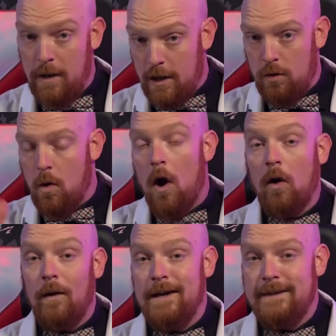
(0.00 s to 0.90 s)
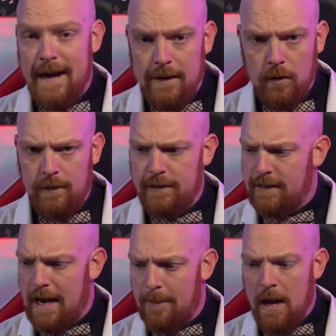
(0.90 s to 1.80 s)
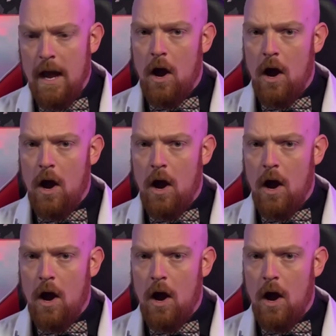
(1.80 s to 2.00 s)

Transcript: because you already download this app,